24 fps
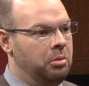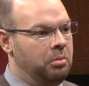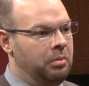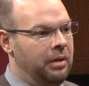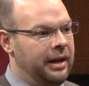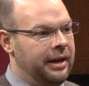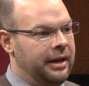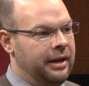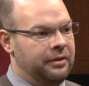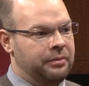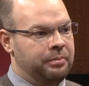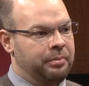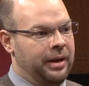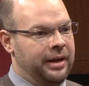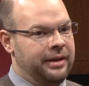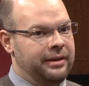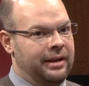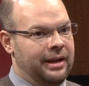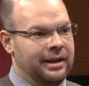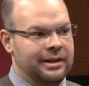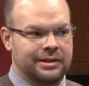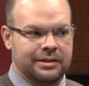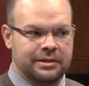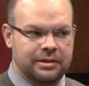I guess, by
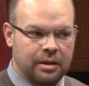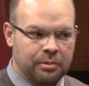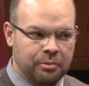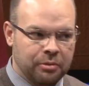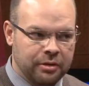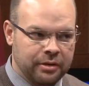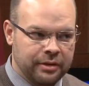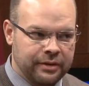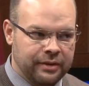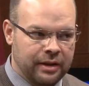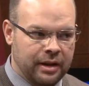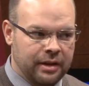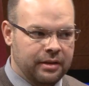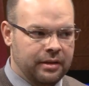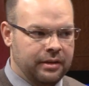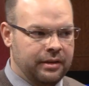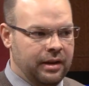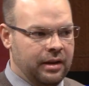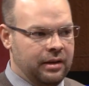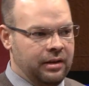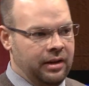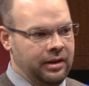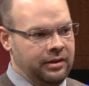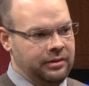next summer? Is that the
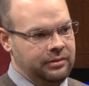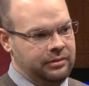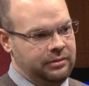deadline?